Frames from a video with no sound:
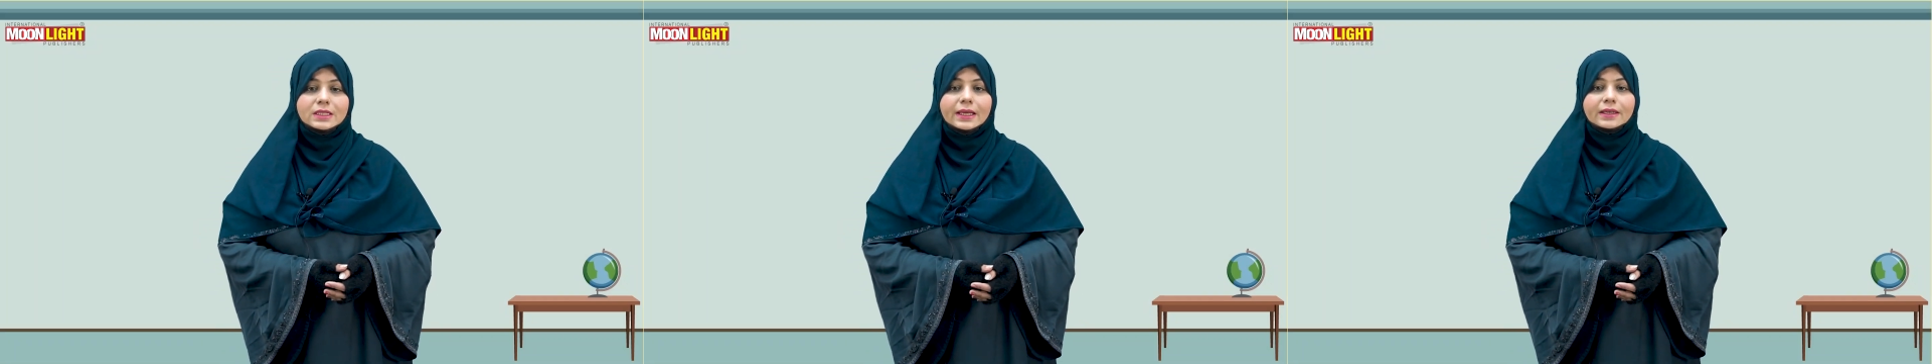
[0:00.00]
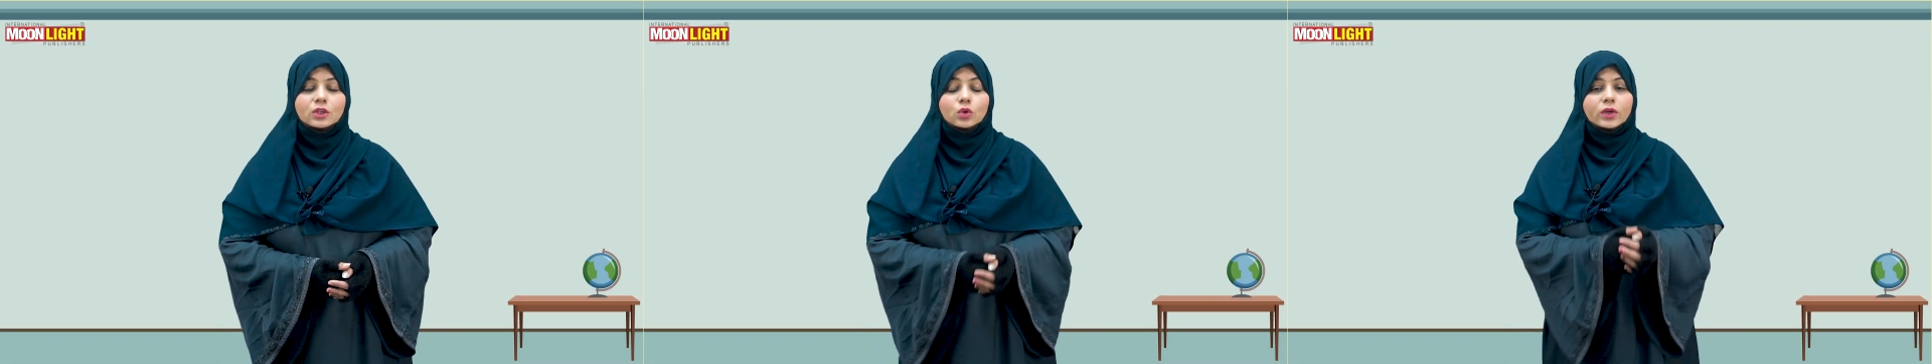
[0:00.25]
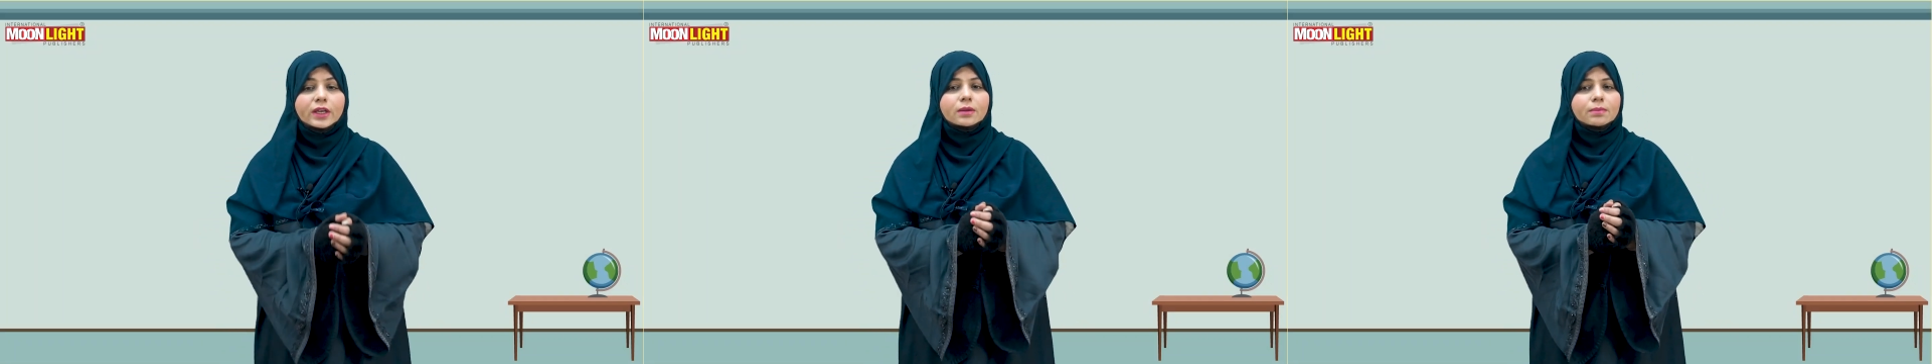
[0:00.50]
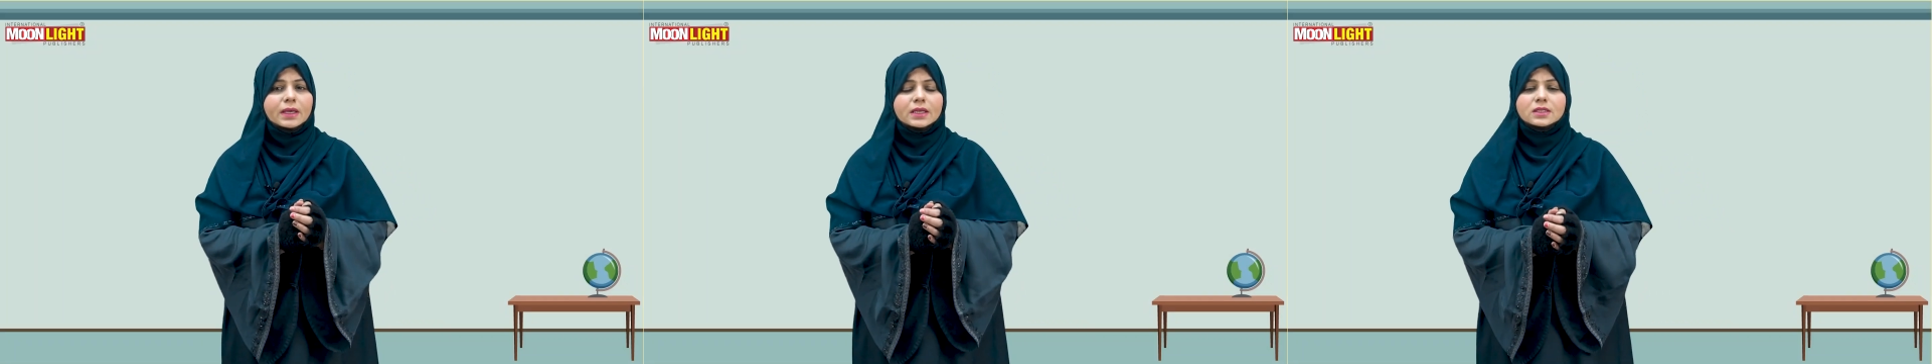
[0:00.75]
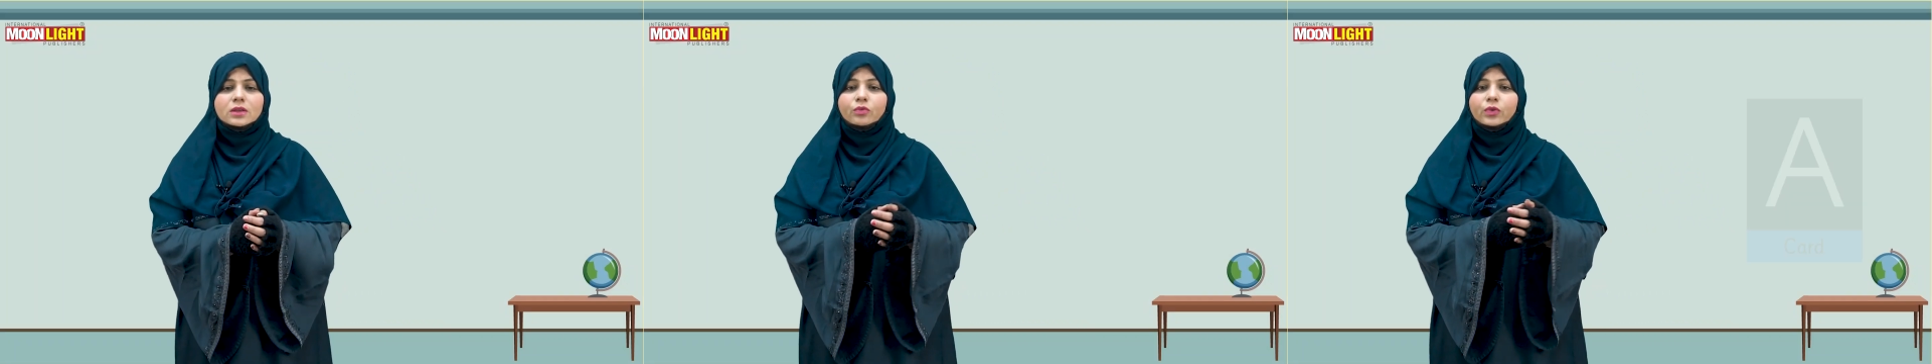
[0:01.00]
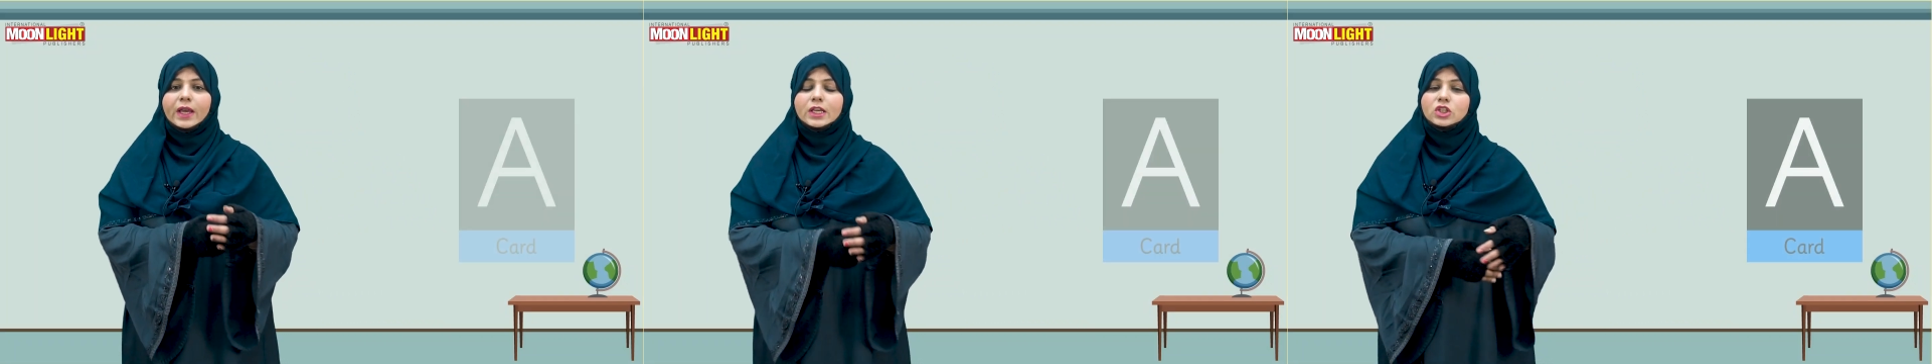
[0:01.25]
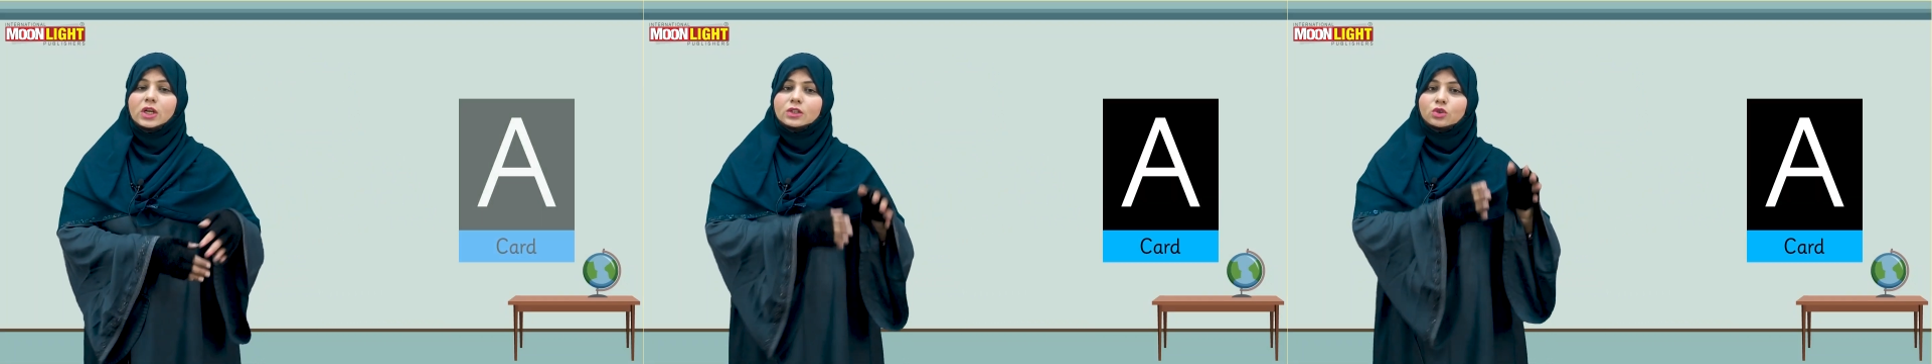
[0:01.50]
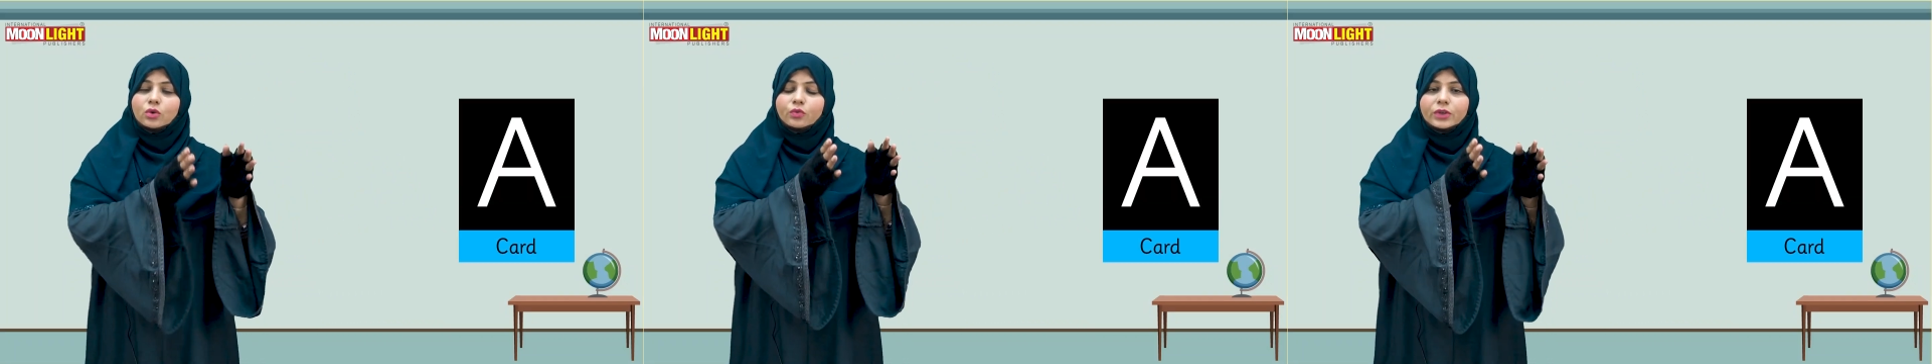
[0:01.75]
like you can make some
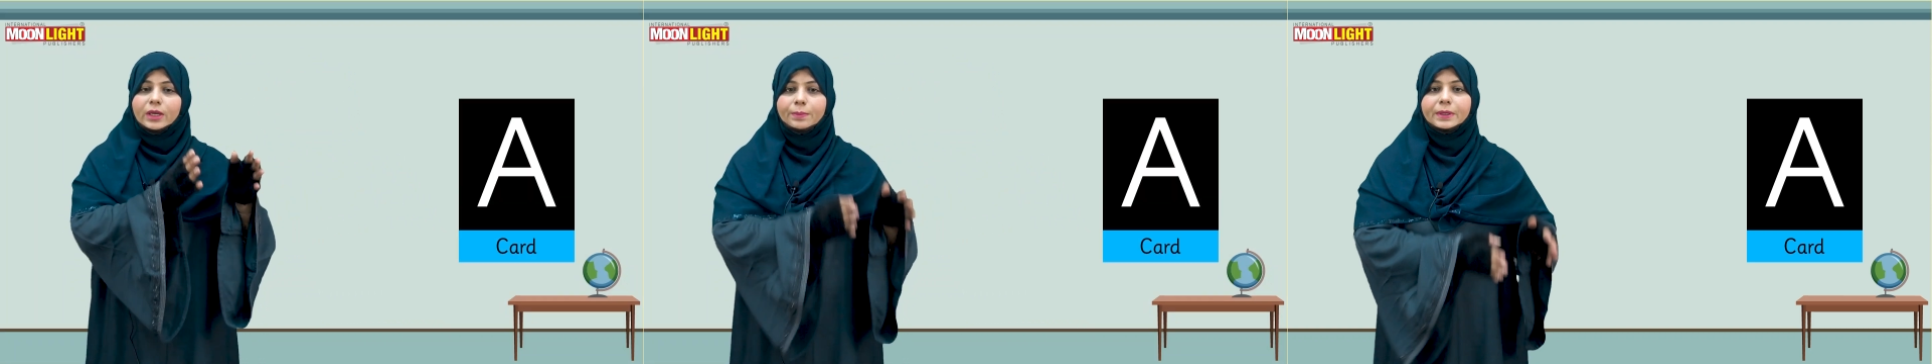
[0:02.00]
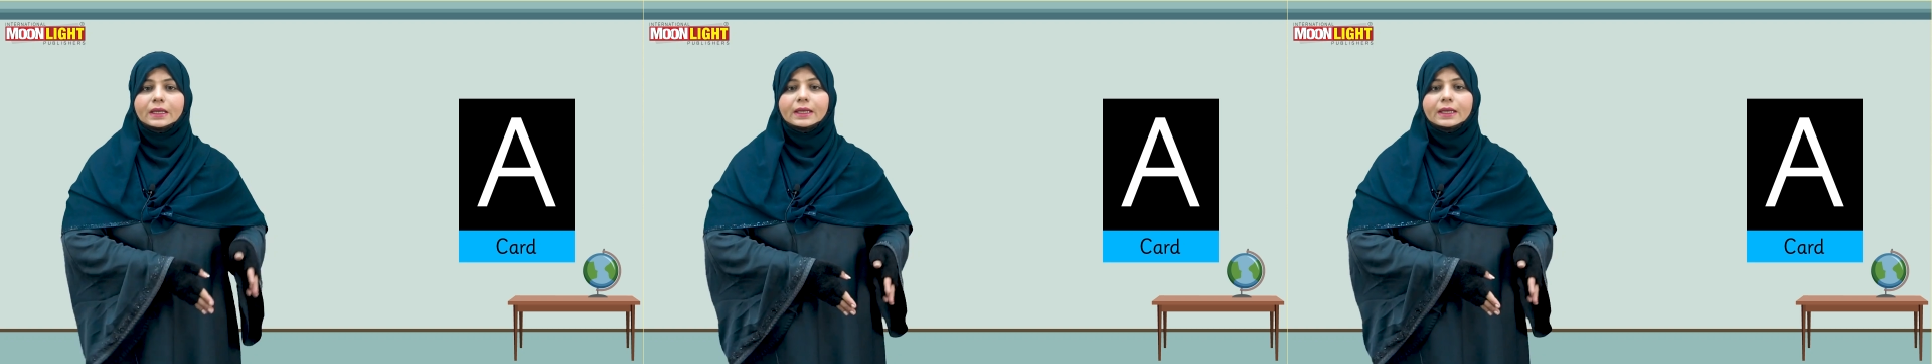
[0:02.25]
flashcards of capital